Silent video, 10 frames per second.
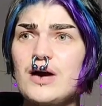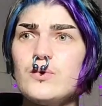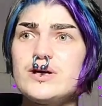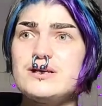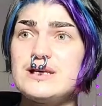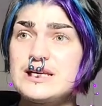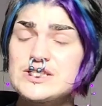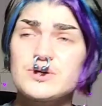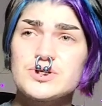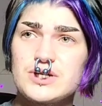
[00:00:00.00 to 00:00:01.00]
I would
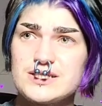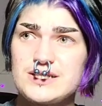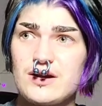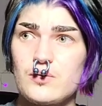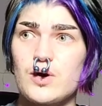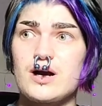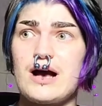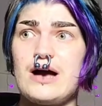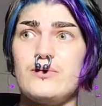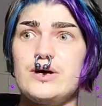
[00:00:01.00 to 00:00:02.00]
get so stressed out at
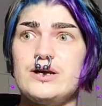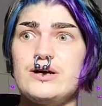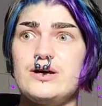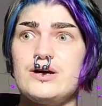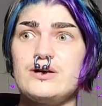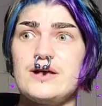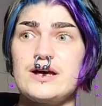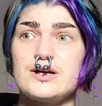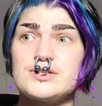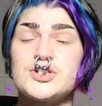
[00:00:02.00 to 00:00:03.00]
work, I would
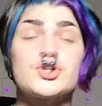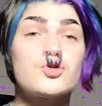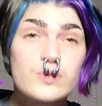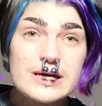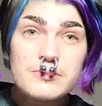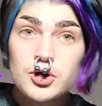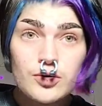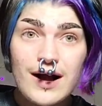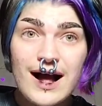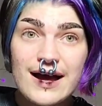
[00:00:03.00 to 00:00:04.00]
like scream
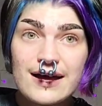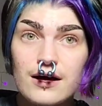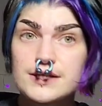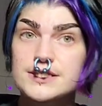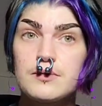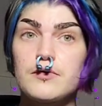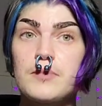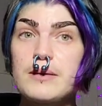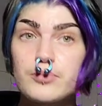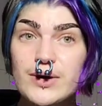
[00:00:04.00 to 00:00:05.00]
cry on some
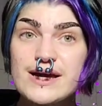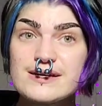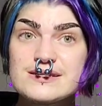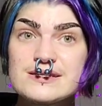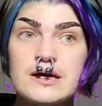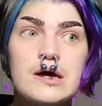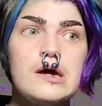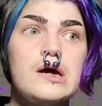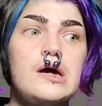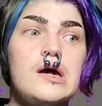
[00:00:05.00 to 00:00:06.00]
of my breaks.
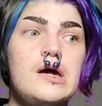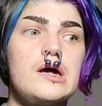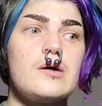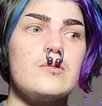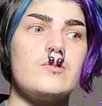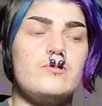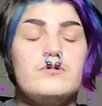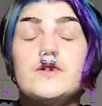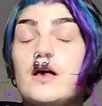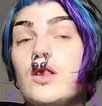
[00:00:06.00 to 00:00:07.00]

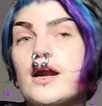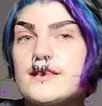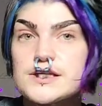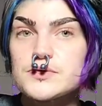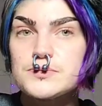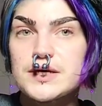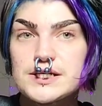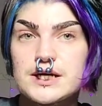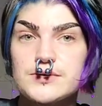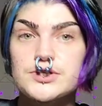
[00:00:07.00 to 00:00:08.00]
A lot of this was
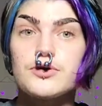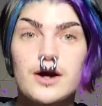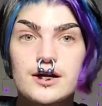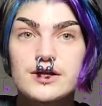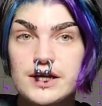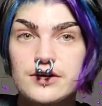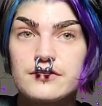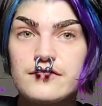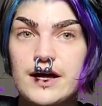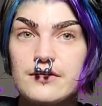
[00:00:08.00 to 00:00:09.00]
because I was chronically
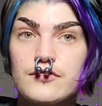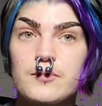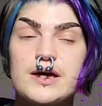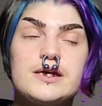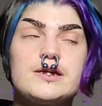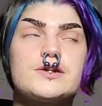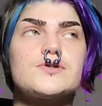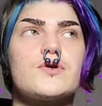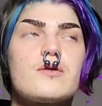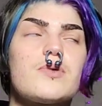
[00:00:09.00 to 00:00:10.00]
underfed from my eating
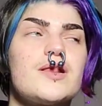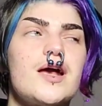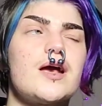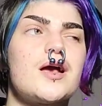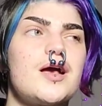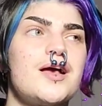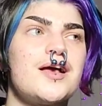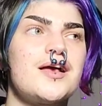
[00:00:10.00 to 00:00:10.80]
disorder, but like